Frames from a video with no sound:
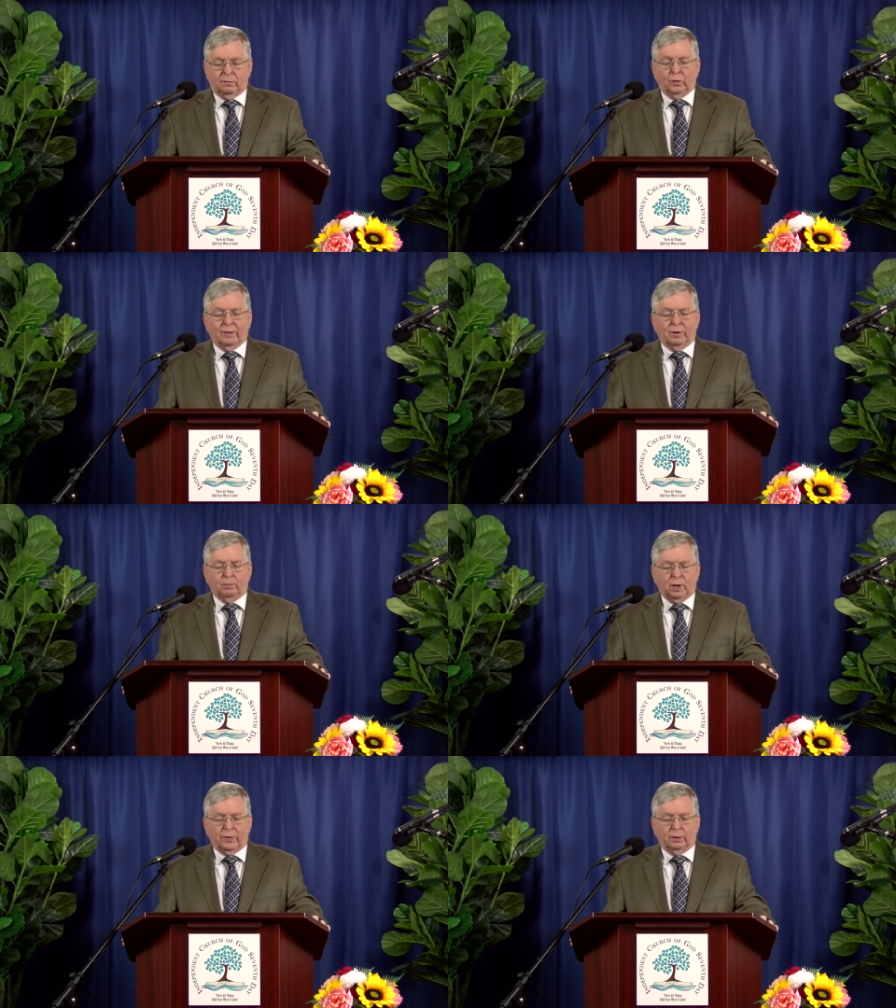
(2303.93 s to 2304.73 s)
for every
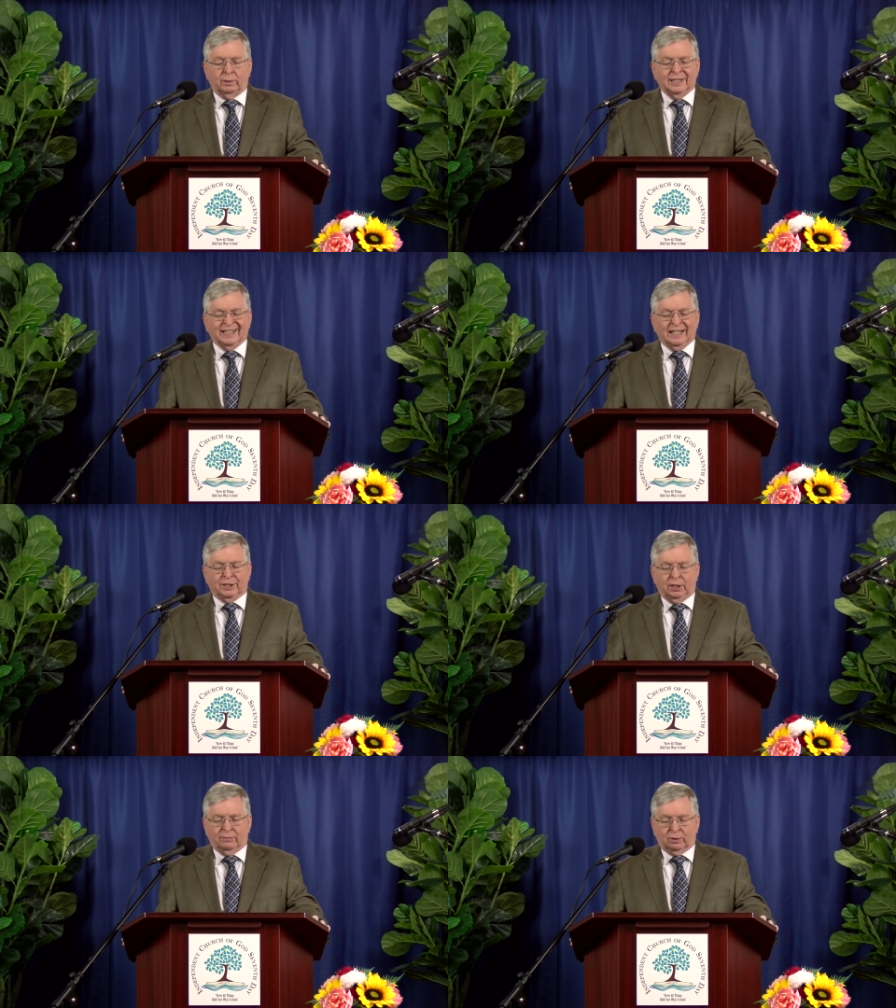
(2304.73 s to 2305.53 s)
brother is a
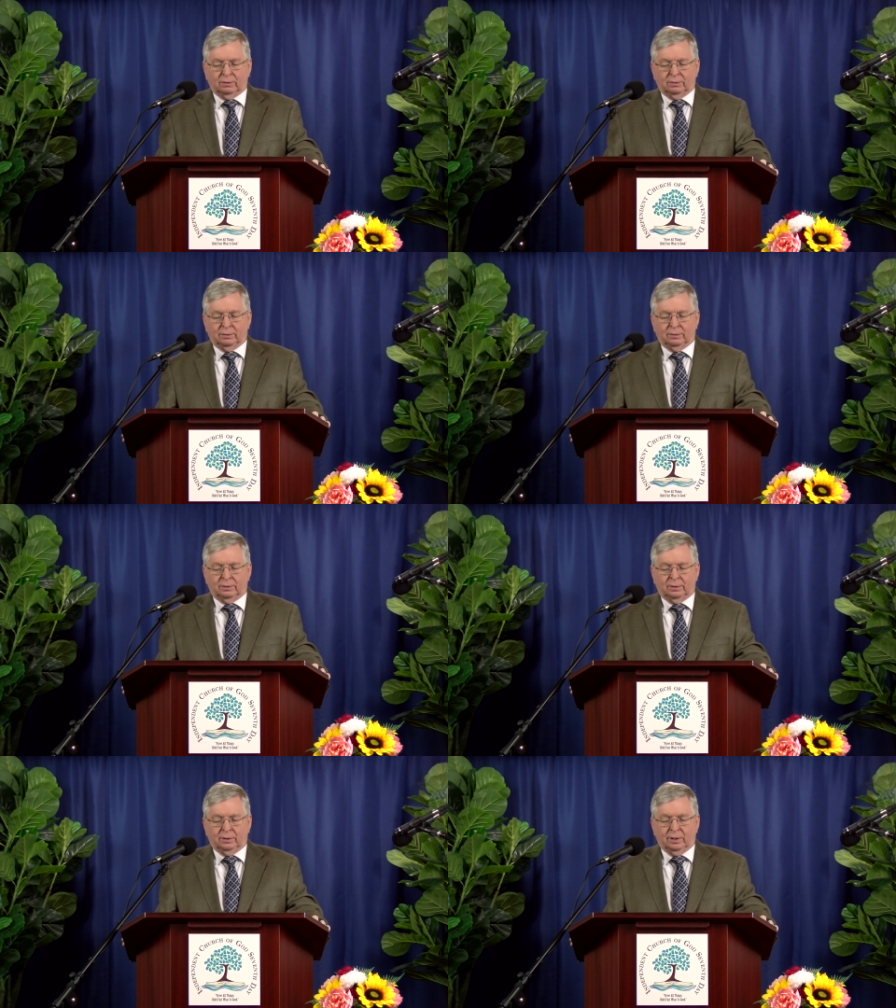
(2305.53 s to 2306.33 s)
deceiver,
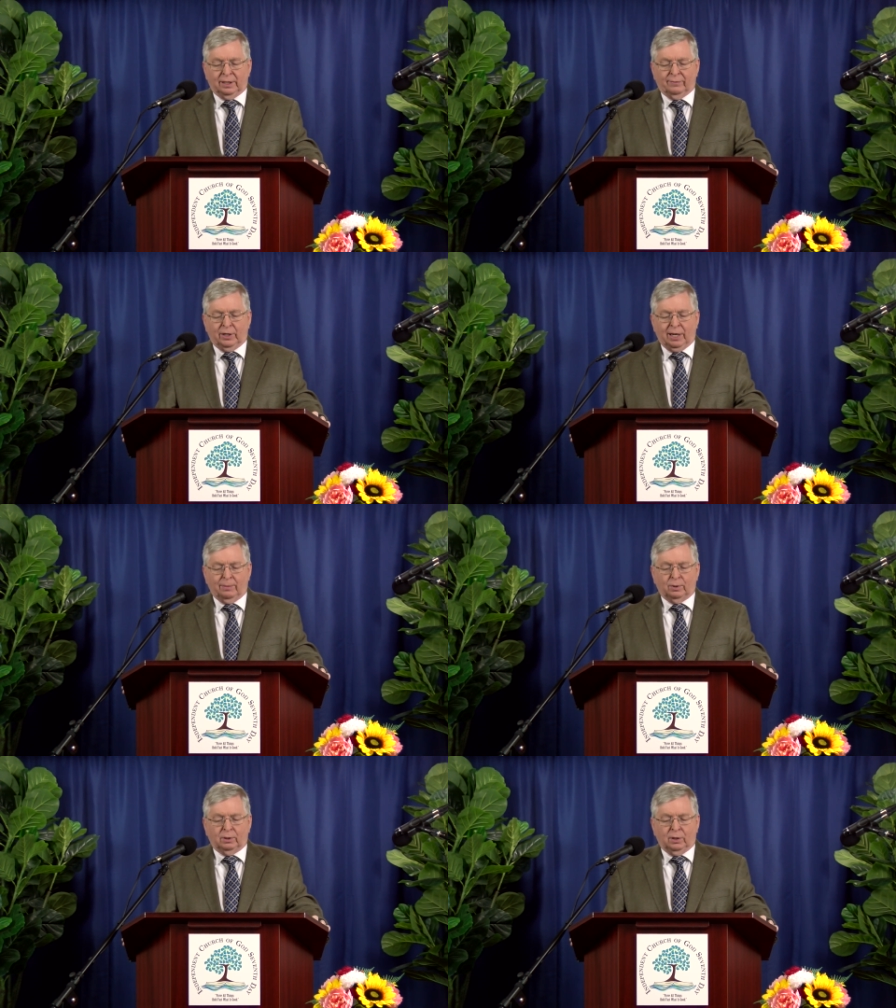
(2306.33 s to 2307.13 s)
and every
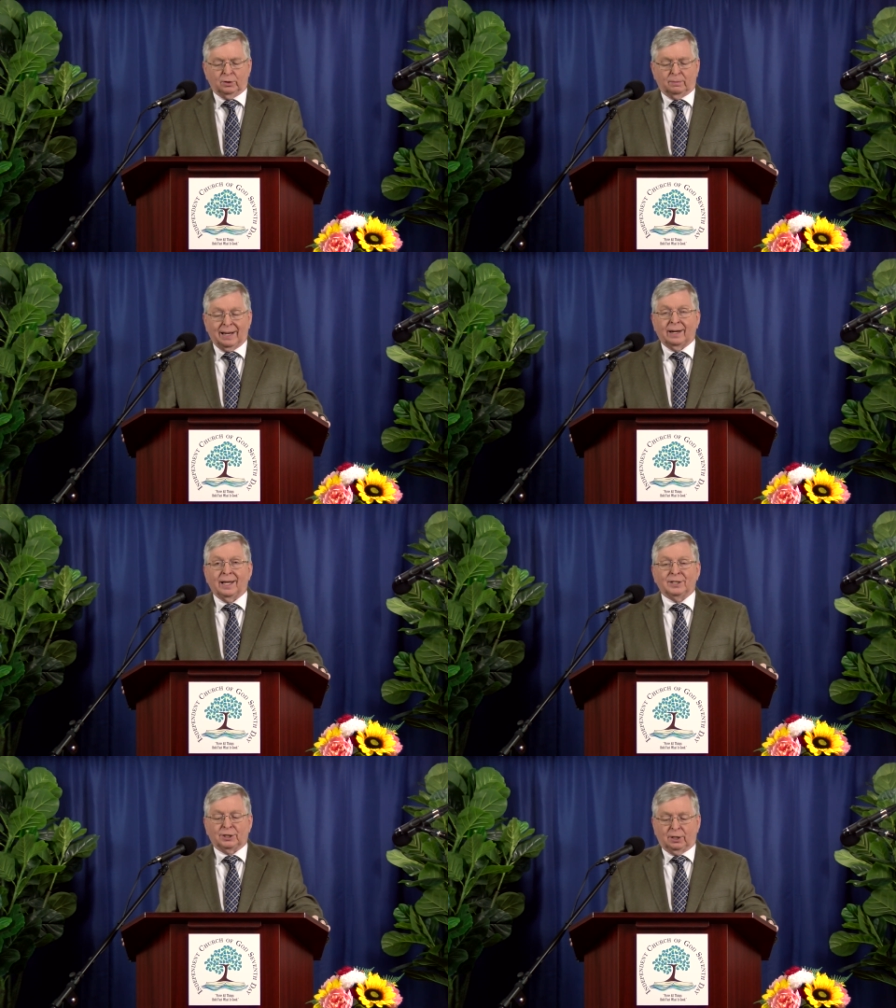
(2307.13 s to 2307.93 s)
neighbor goes
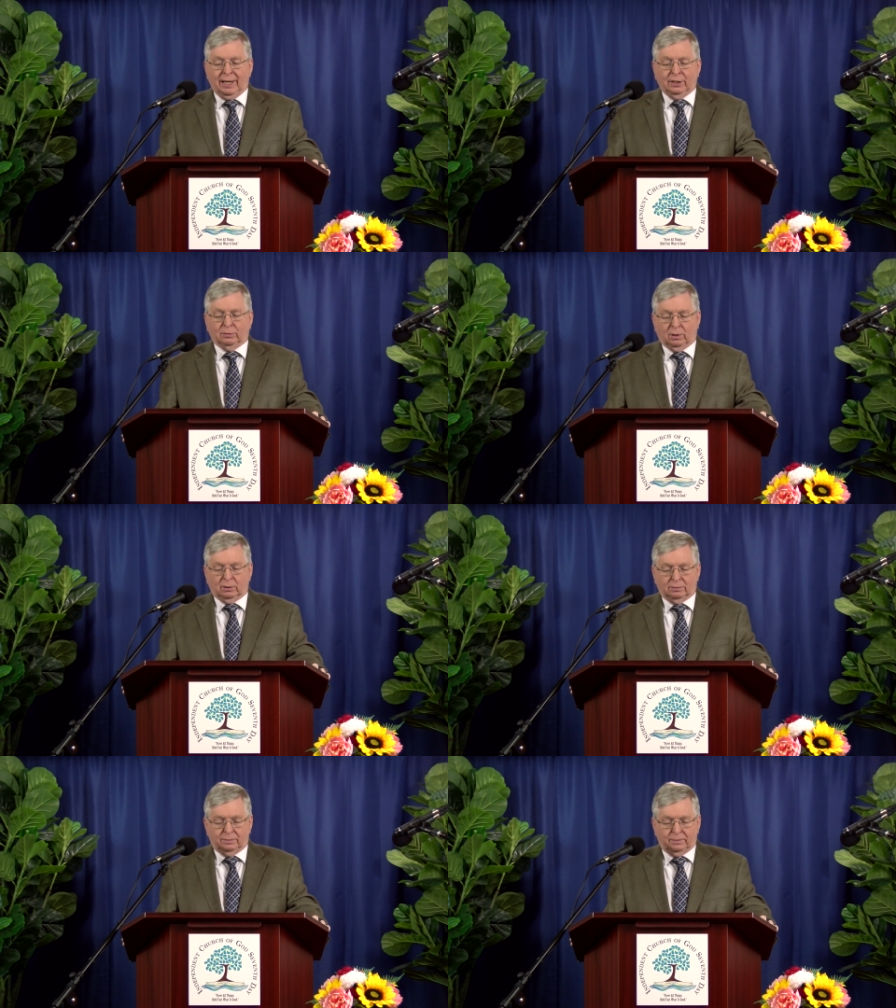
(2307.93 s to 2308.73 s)
about as a
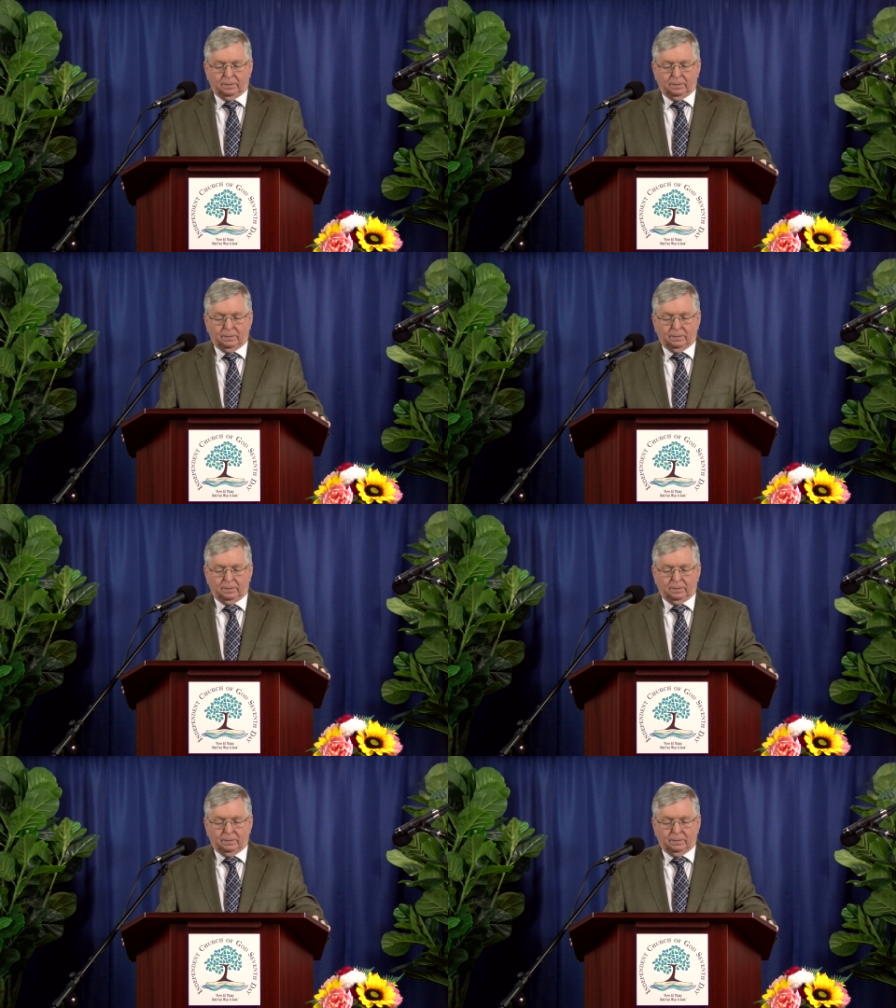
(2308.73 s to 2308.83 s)
slanderer.